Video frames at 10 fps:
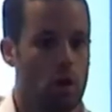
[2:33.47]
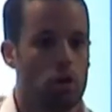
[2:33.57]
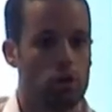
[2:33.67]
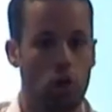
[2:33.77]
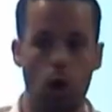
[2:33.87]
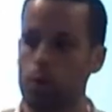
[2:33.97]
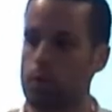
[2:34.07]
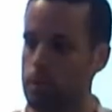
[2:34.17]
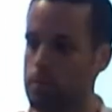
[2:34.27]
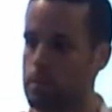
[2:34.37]
Show
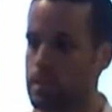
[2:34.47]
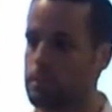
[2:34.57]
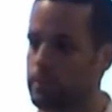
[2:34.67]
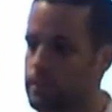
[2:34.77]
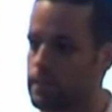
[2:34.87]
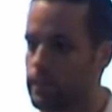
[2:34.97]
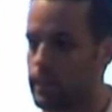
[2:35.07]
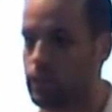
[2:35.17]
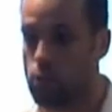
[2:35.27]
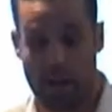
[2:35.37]
them
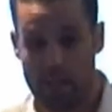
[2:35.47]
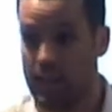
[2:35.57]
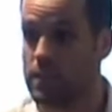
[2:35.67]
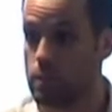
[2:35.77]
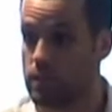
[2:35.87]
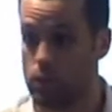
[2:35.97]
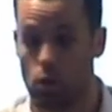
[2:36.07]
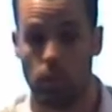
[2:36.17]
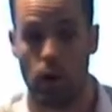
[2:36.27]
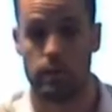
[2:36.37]
implicitly, or even explicitly
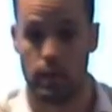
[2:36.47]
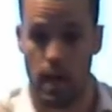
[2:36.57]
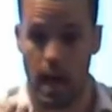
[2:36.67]
almost, that,